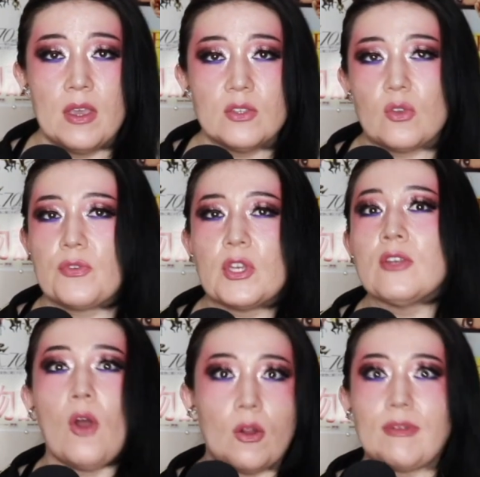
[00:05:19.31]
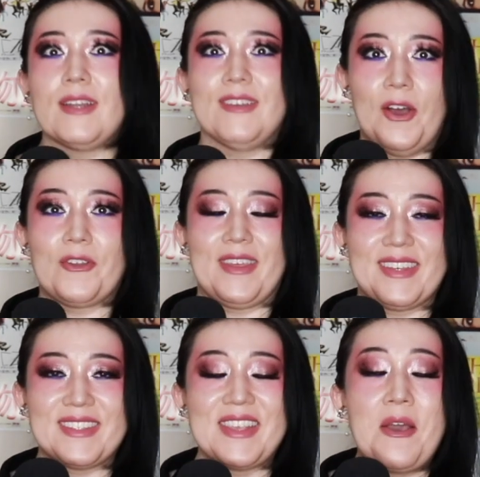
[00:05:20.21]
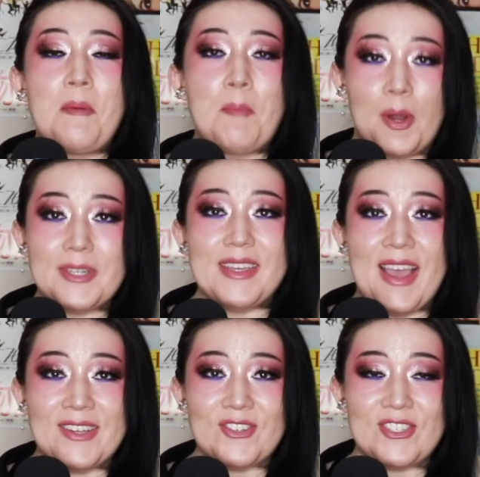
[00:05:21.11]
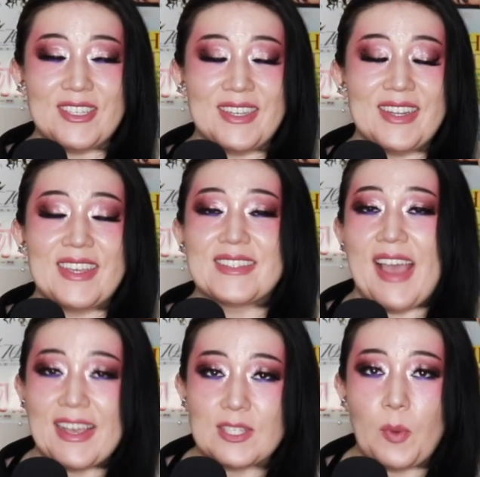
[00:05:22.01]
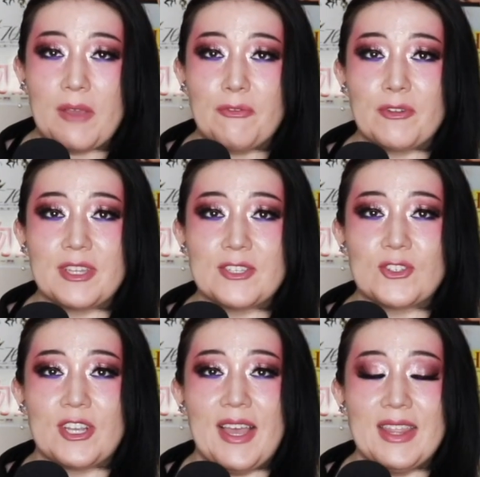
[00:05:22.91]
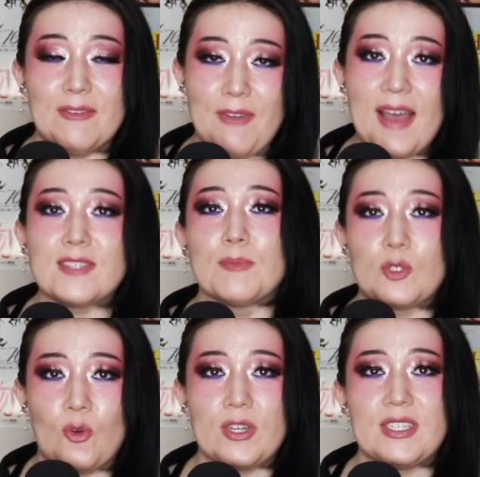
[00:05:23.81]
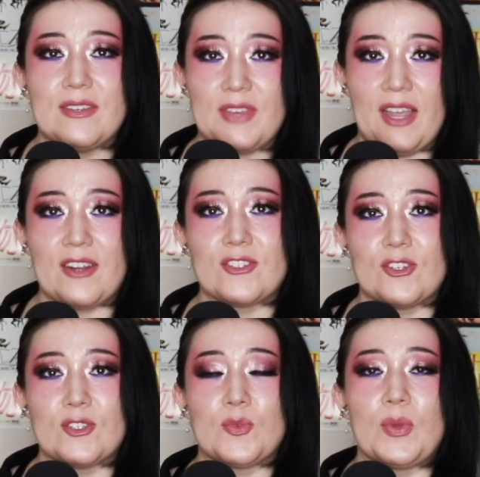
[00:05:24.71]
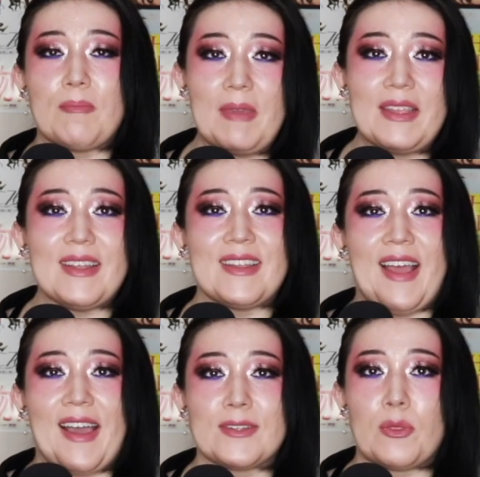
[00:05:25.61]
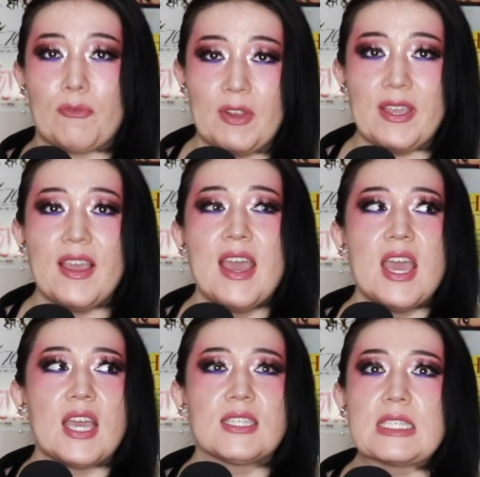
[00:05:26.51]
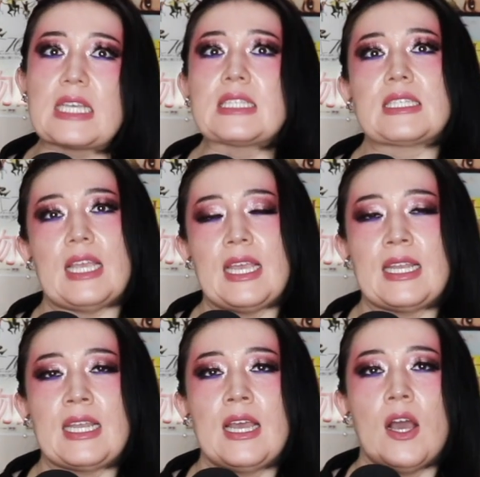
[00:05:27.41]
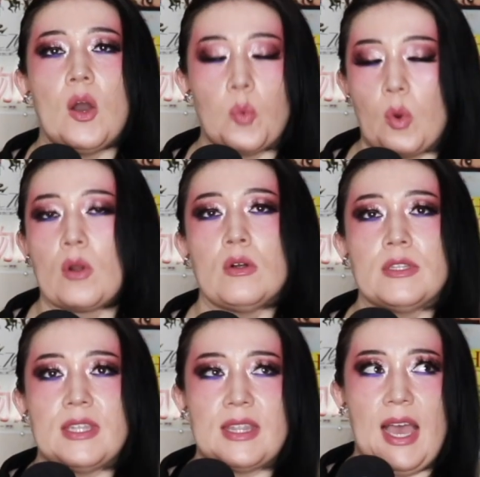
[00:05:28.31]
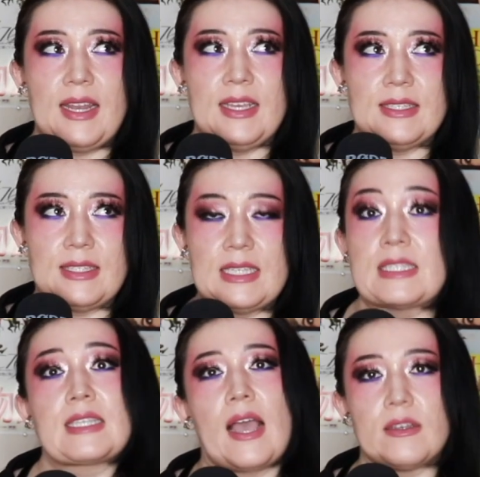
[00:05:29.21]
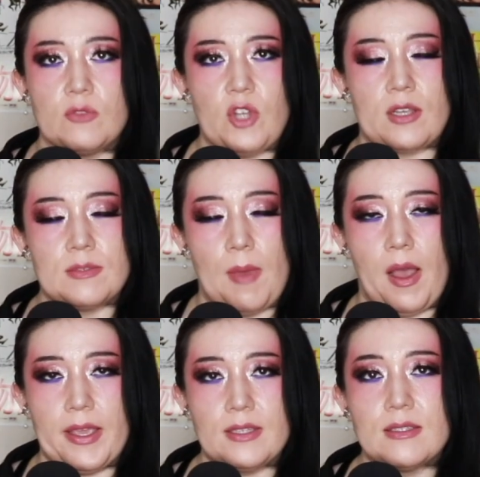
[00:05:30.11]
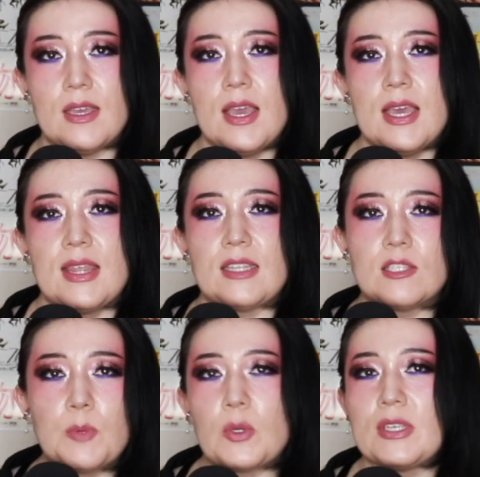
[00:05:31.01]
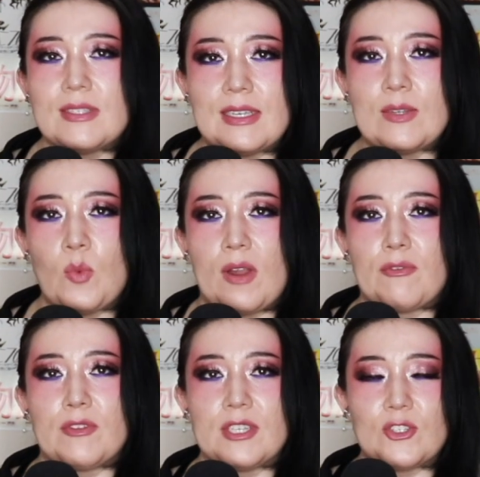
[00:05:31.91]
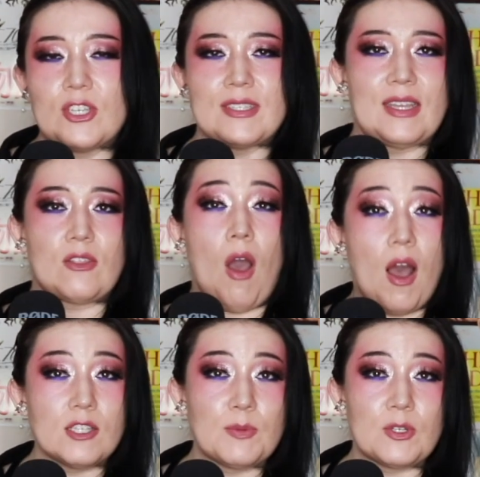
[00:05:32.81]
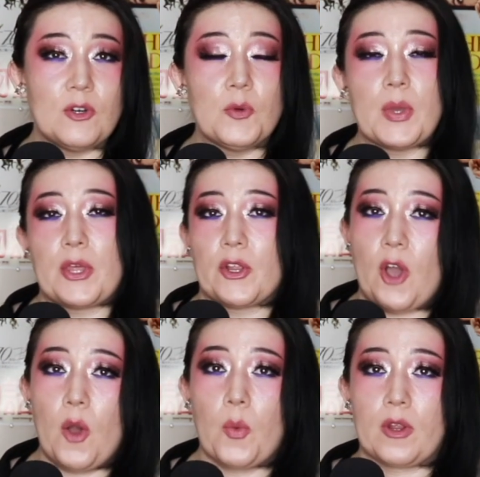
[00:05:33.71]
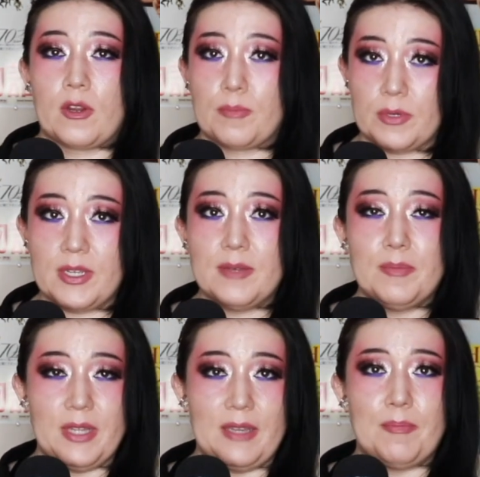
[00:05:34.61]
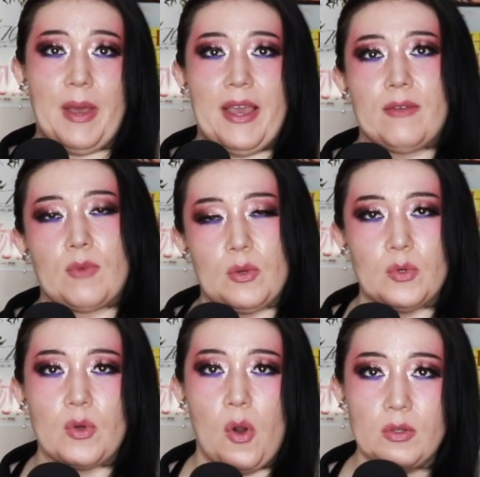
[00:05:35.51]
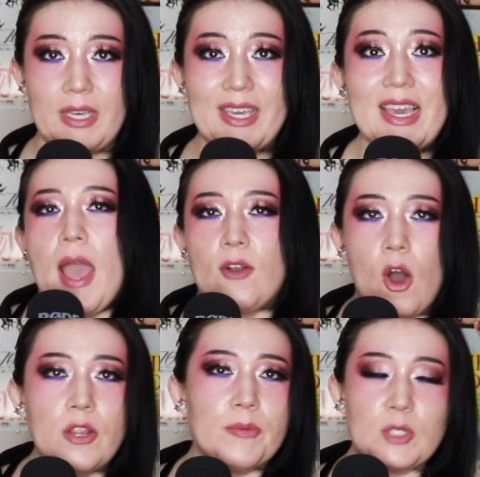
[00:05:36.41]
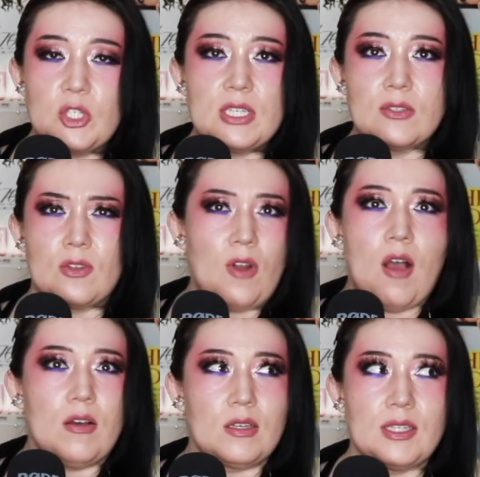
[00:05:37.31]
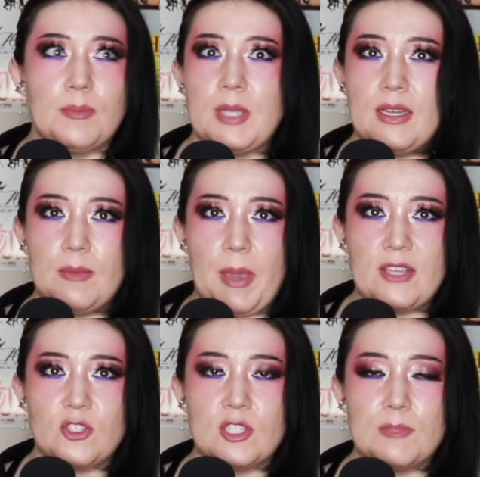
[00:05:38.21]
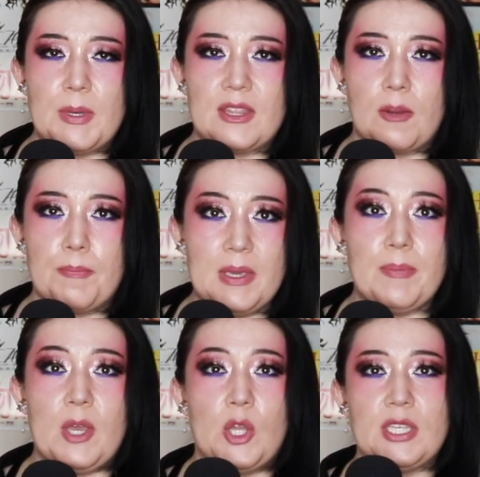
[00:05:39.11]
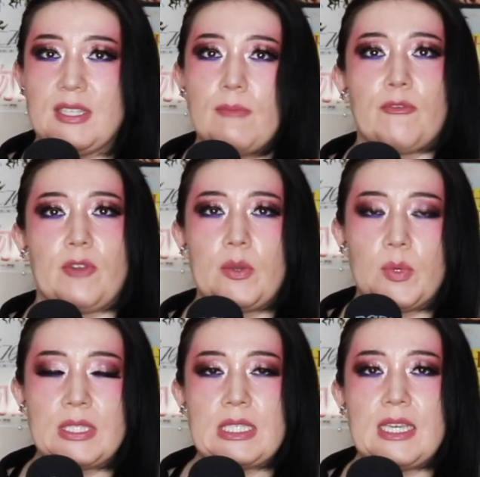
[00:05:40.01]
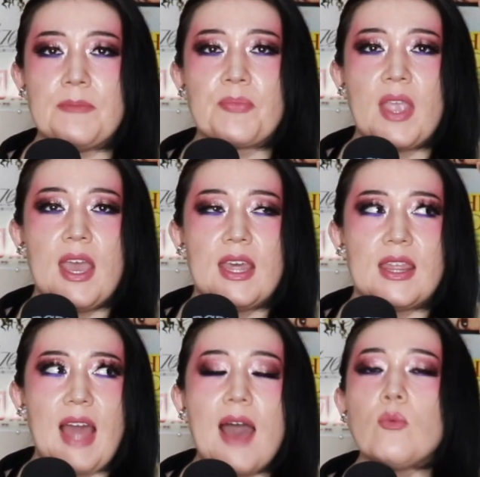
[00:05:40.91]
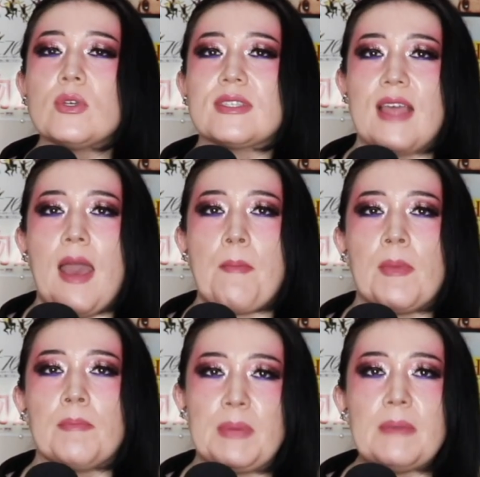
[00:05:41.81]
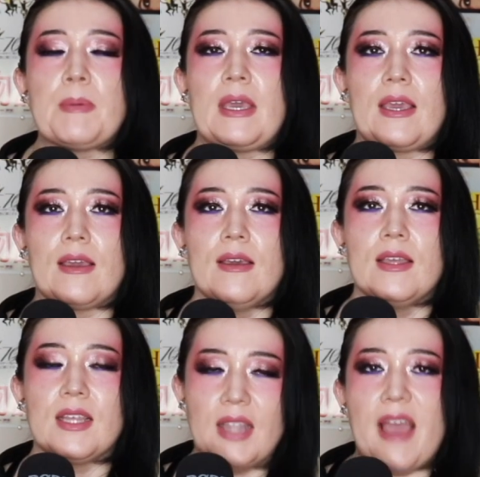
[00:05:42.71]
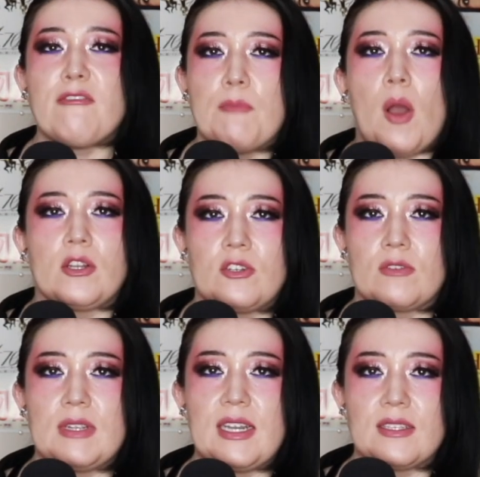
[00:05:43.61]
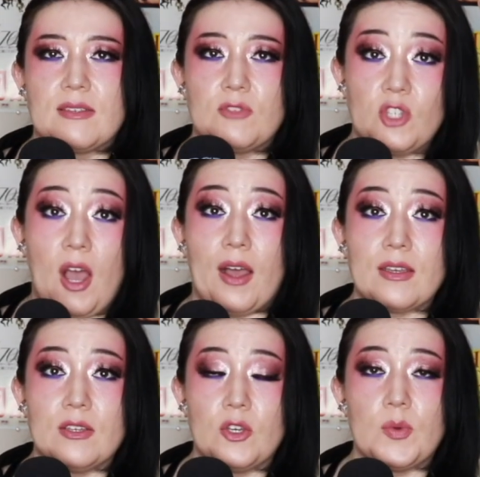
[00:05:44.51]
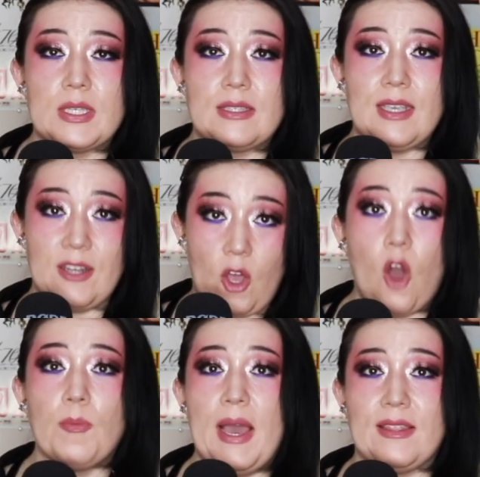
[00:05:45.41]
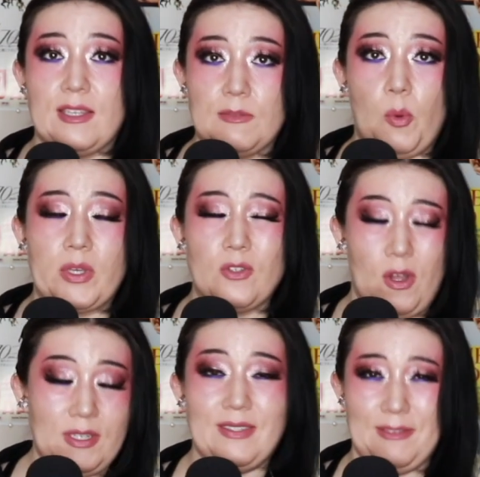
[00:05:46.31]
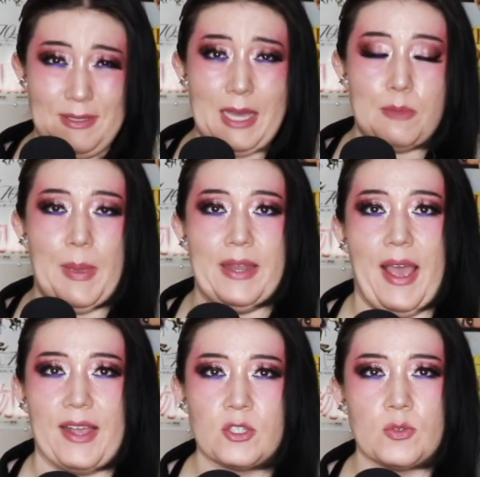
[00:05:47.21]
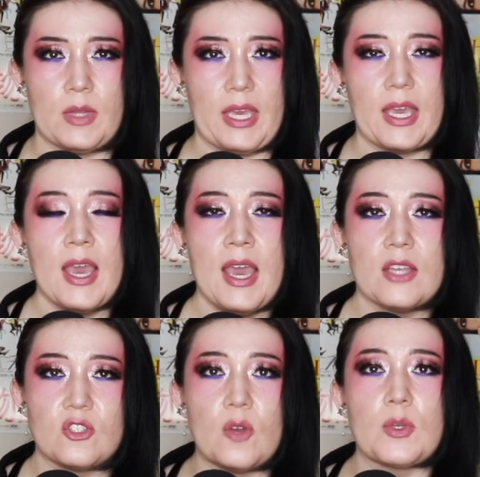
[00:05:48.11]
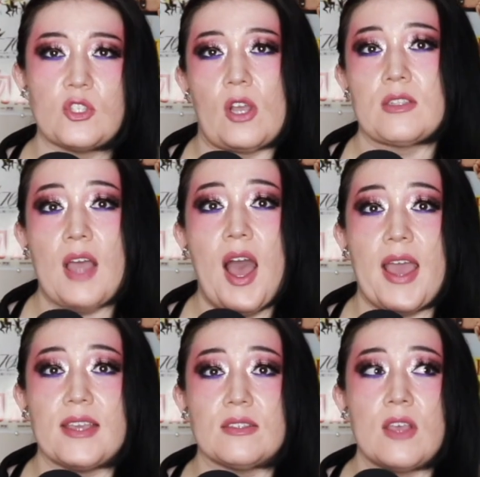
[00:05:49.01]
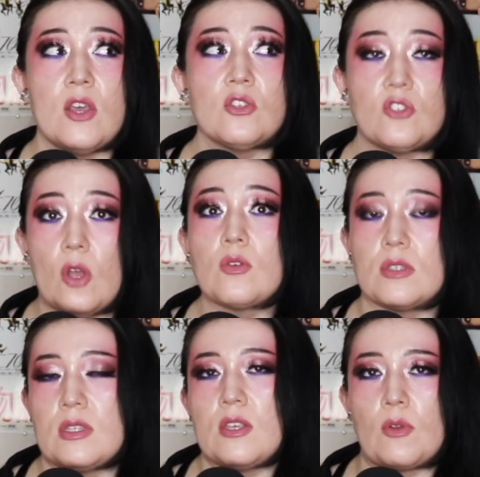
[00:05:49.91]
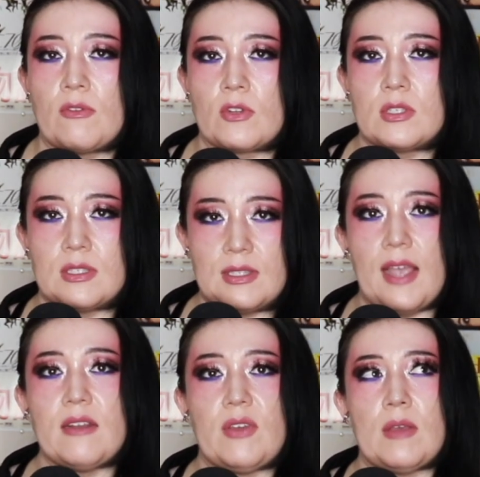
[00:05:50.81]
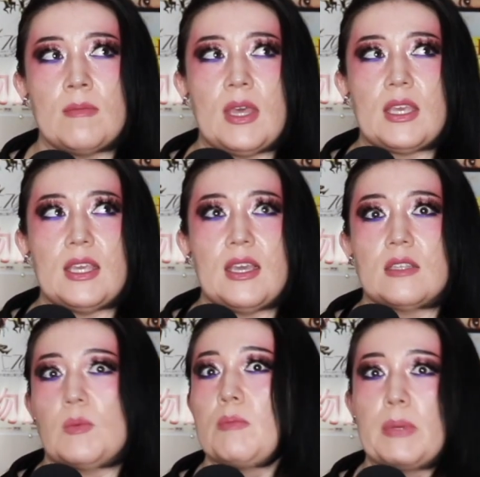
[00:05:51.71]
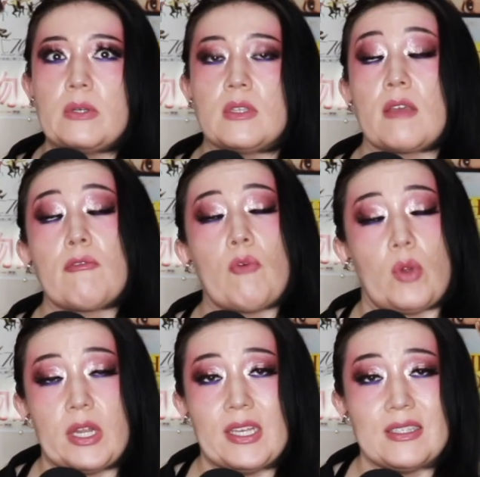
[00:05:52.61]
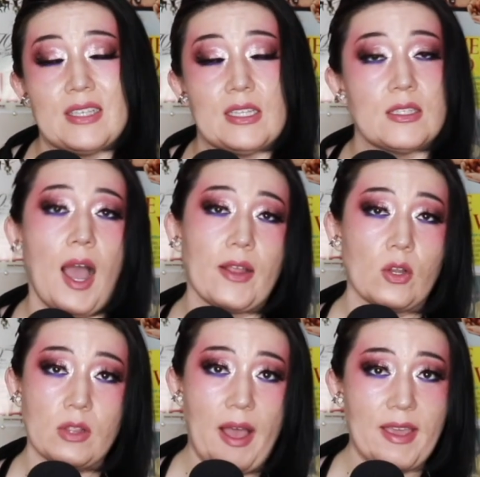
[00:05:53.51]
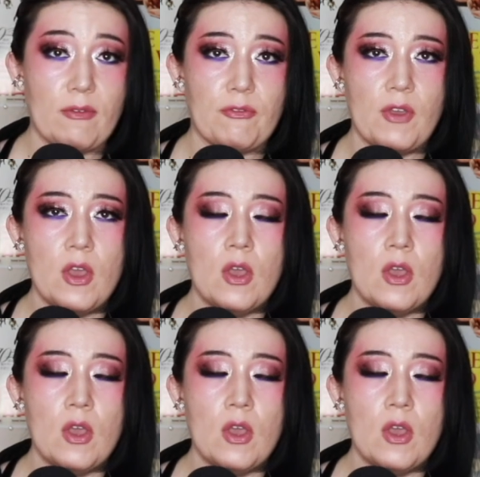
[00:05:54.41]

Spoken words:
So if you didn't already know this, Marty Anderson, his ex-wife Felicia, and the vast majority of characters we meet in Act 3 exist in a world that is inside of Chuck's mind. That spooky scene where Felicia is at the hospital with her coworker Bree, played by Rahul Kohli, and all the machines are not hooked up to any patients, but they're beeping on the same frequency. That was them beeping the life monitor readings of Chuck, who is in a coma at this point, on his deathbed, actually. And so when Chuck dies, so does the universe inside of him that he has been building for his entire life.